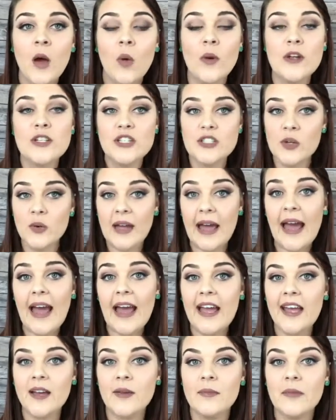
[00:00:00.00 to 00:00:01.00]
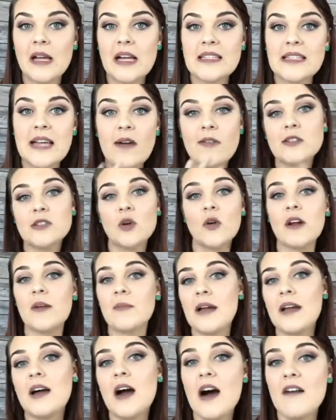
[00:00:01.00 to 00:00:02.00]
Which is okay because I was growing
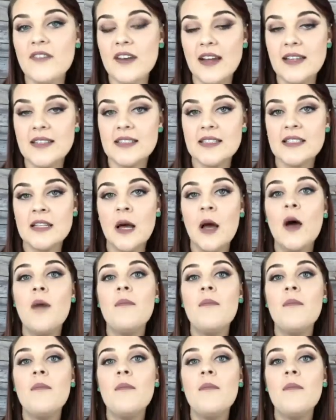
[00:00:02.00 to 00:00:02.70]
my confidence.